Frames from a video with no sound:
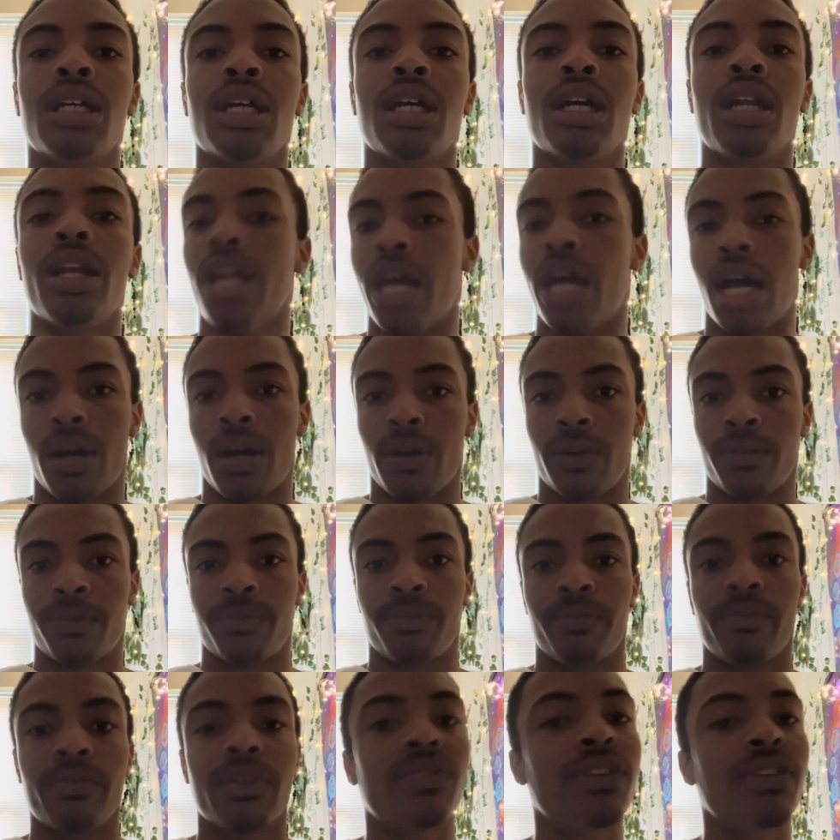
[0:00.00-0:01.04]
No.
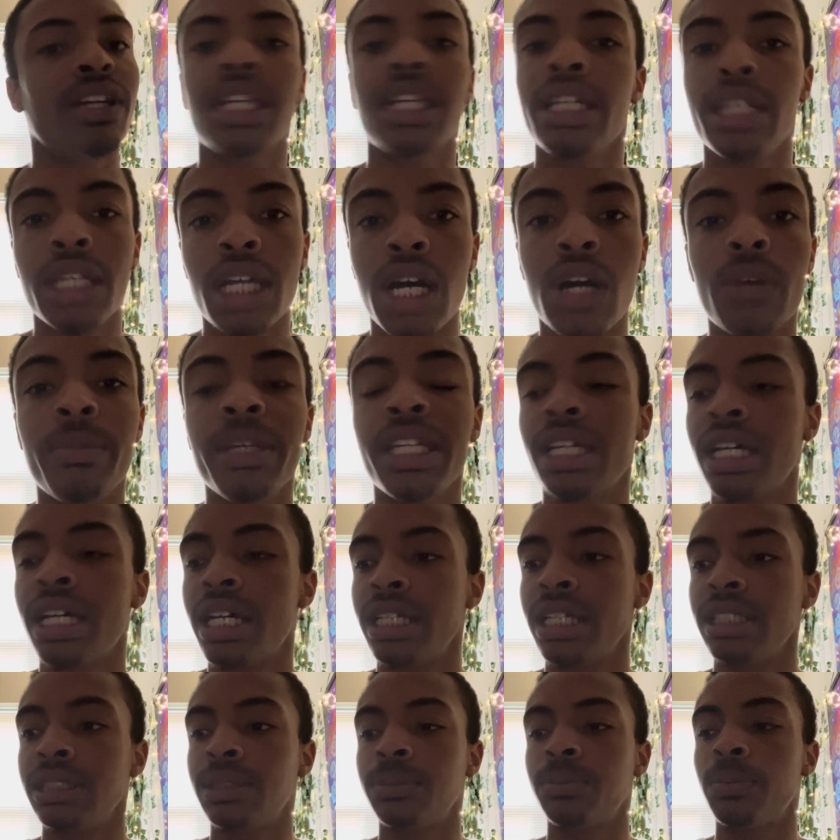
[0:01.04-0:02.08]
Fucking no,
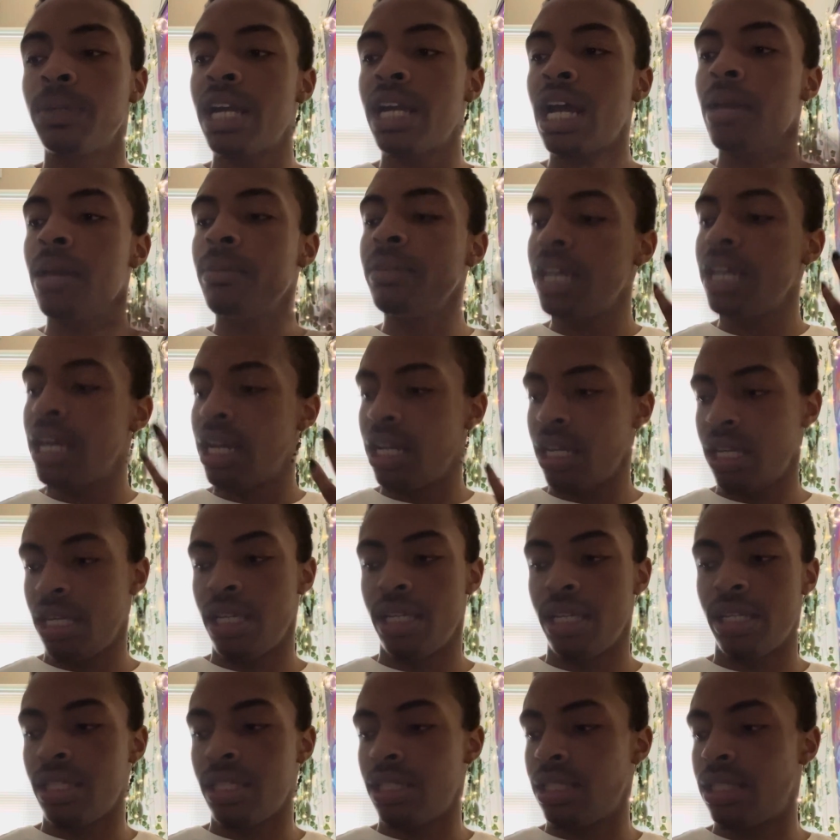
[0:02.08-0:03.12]
because what I'm getting
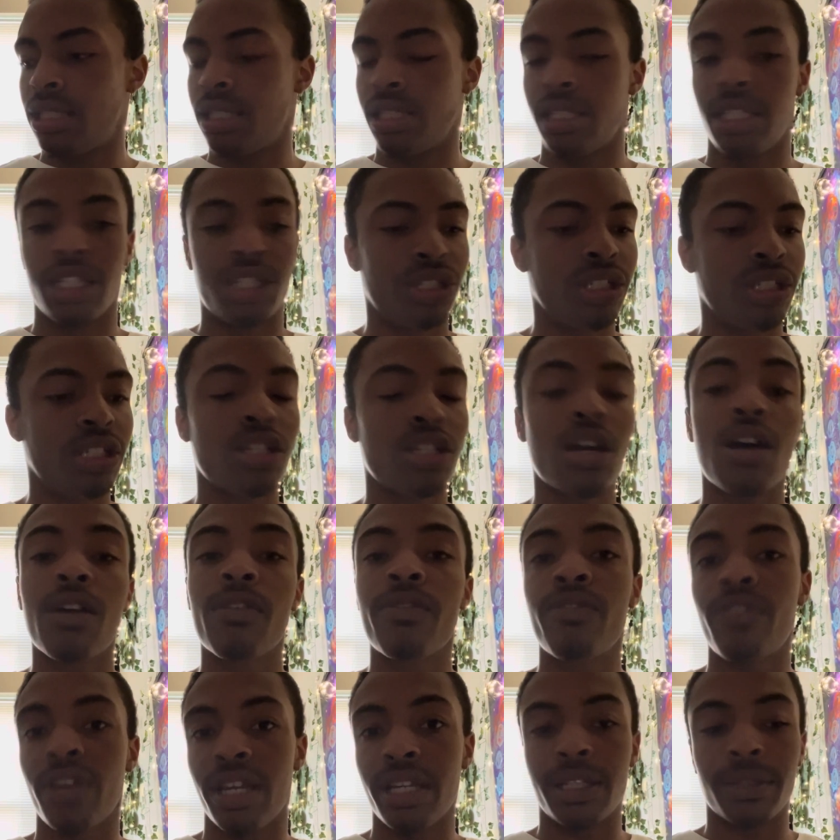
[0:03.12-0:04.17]
is this shit is all
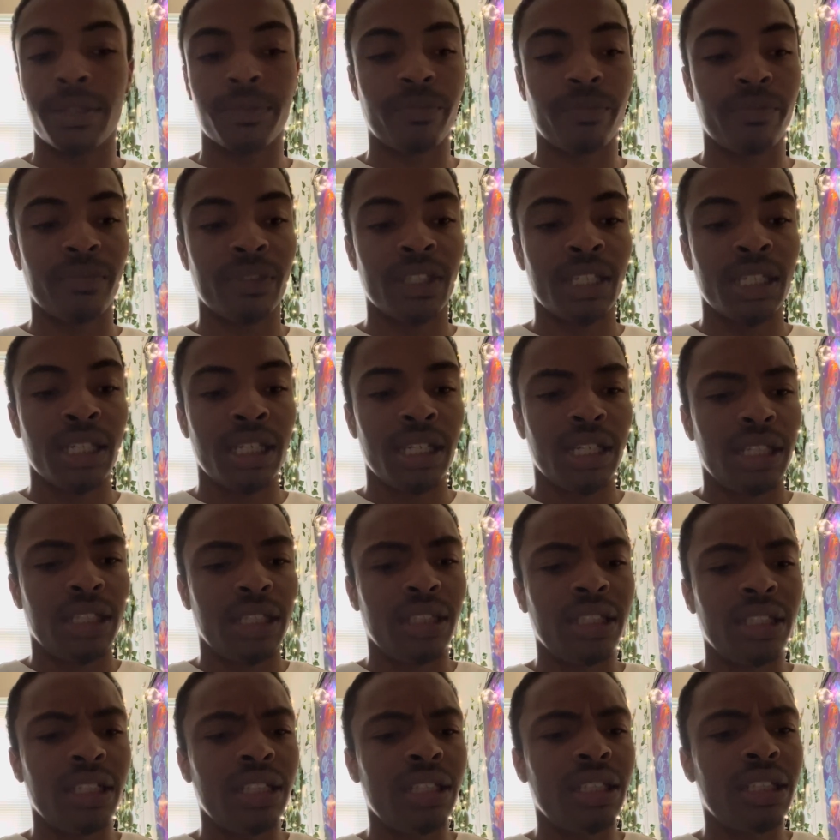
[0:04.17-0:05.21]
fake.
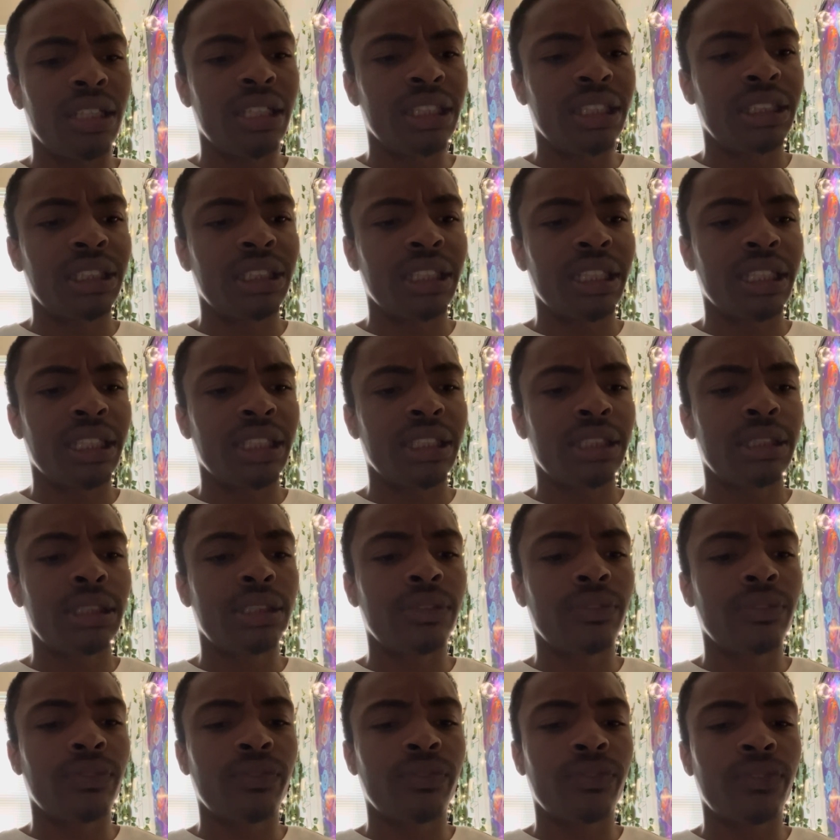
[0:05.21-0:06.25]
This
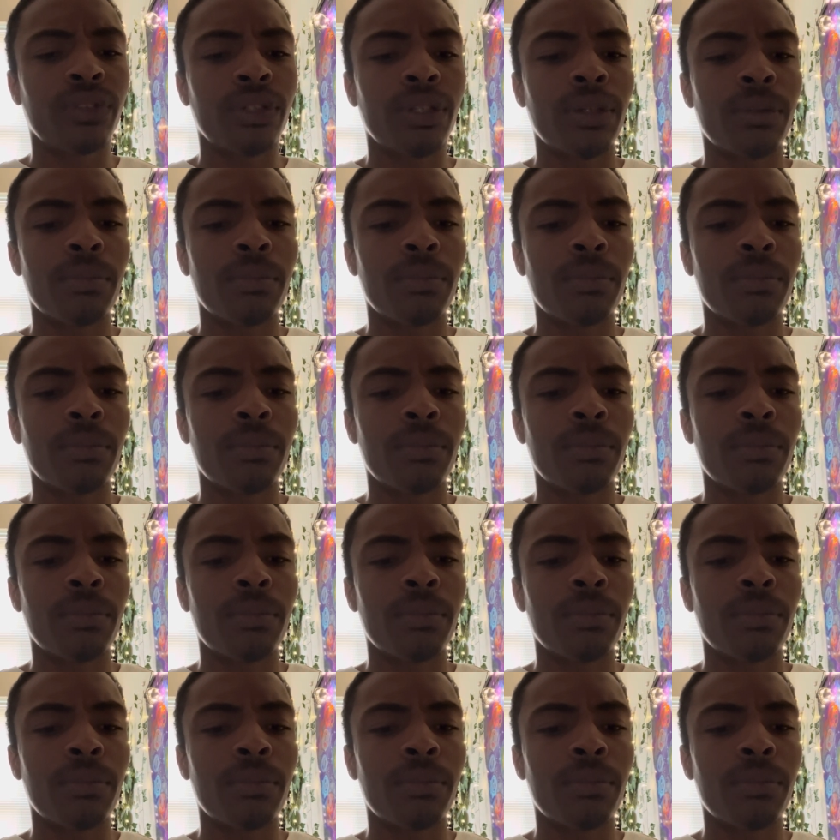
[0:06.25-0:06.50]
is for